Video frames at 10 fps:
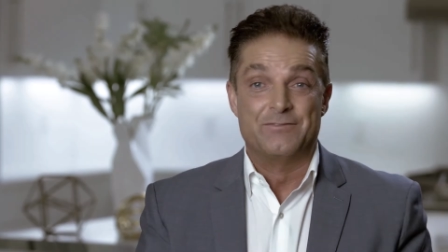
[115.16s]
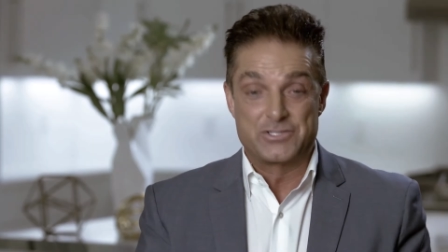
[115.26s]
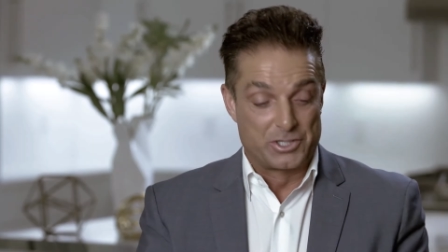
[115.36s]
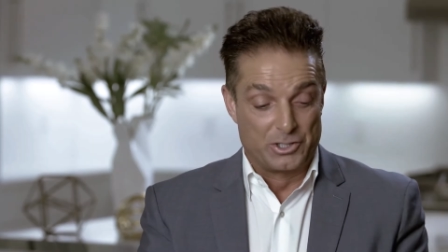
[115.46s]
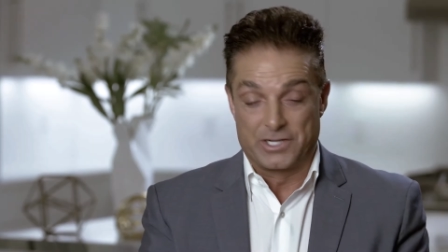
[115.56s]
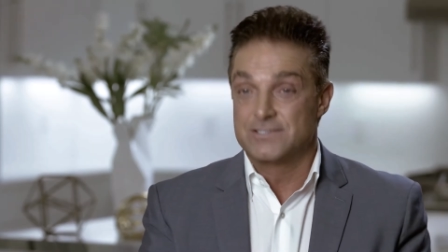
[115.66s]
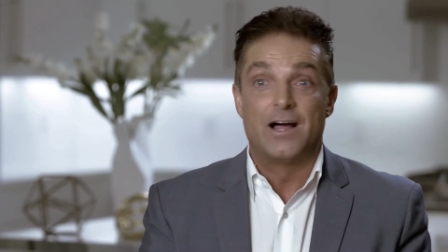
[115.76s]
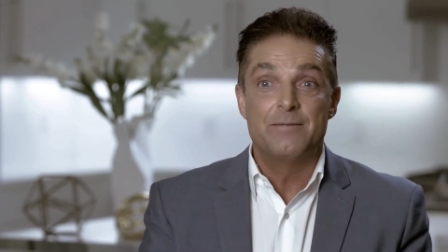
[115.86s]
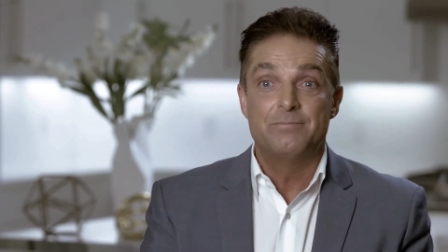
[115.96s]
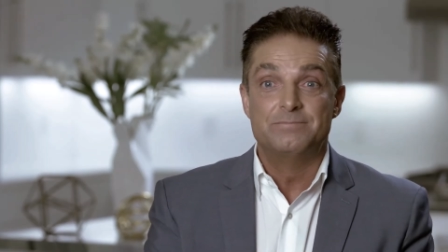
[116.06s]
invested a lot of
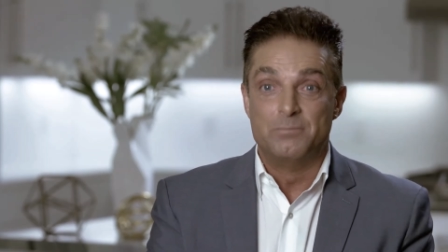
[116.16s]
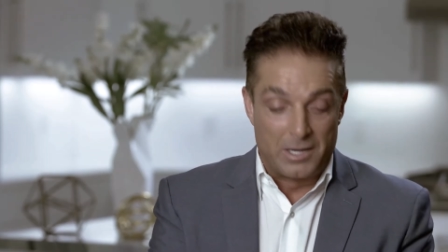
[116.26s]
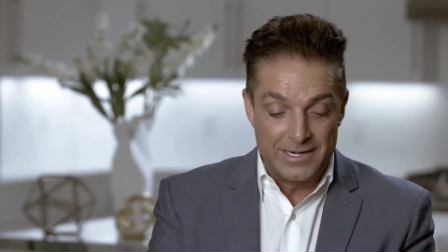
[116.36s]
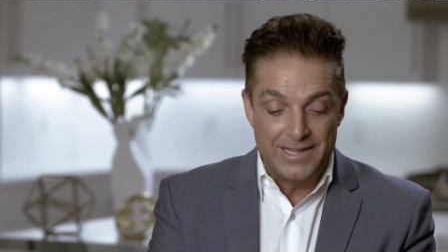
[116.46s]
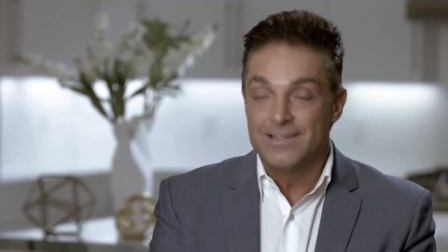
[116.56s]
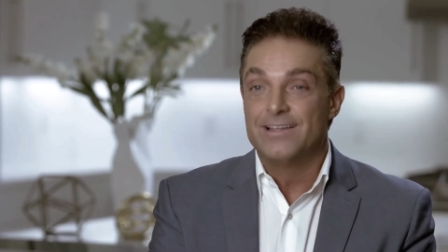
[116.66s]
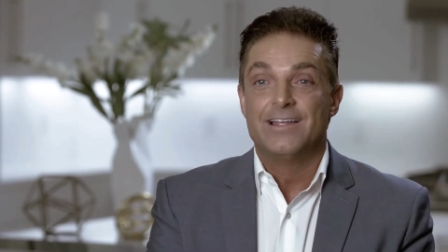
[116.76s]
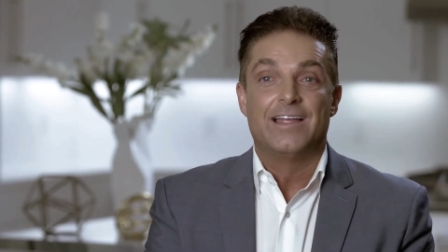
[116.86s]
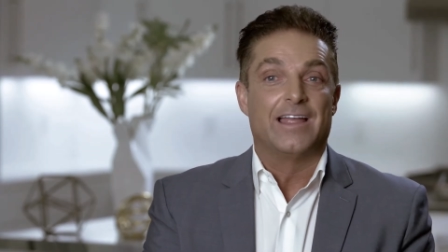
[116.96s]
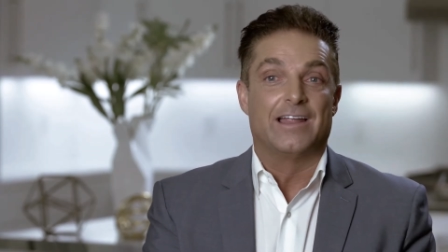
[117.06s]
time, money,
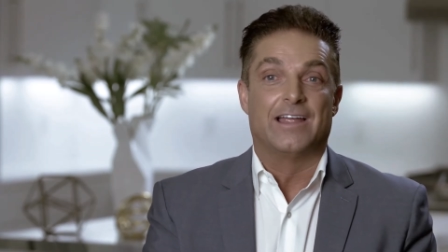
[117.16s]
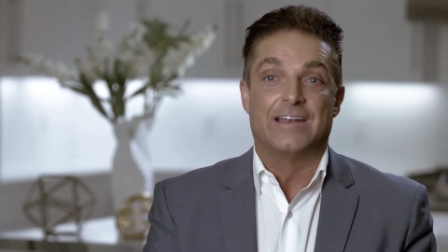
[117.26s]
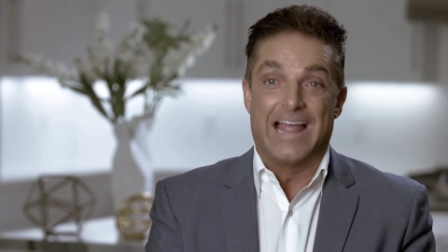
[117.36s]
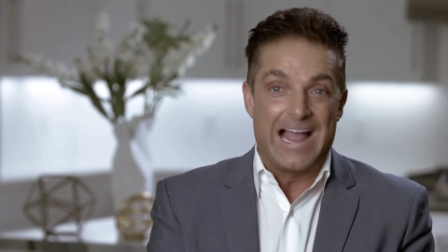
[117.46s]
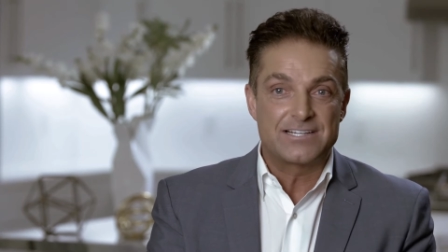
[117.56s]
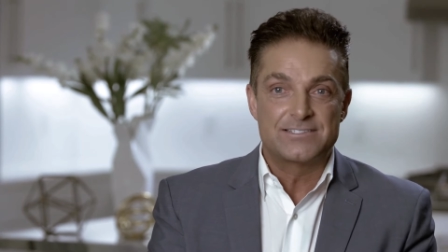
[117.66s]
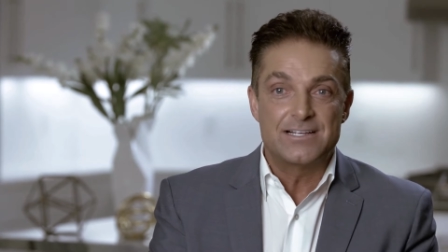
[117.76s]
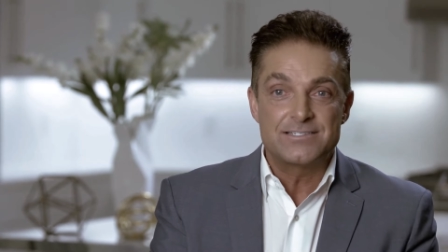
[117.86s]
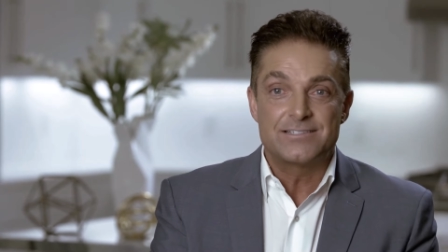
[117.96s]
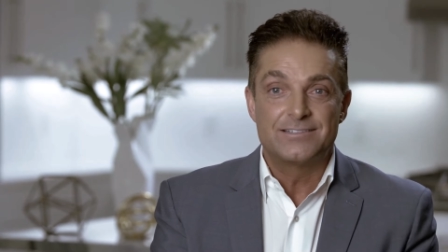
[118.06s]
and
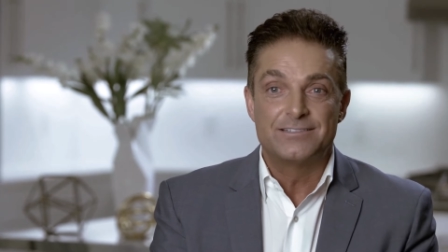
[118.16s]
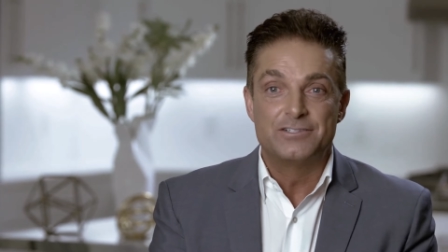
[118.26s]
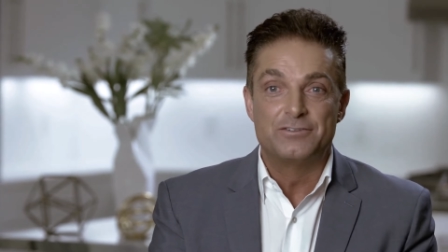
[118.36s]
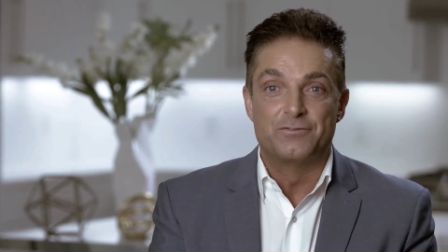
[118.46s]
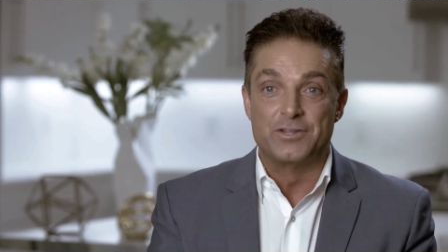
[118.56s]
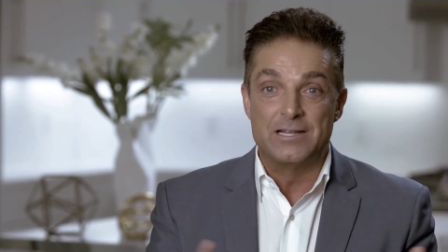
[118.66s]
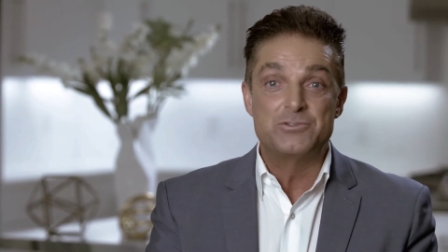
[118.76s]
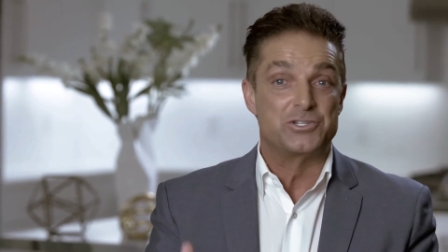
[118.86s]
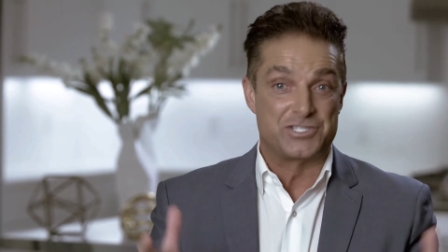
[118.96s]
access for them to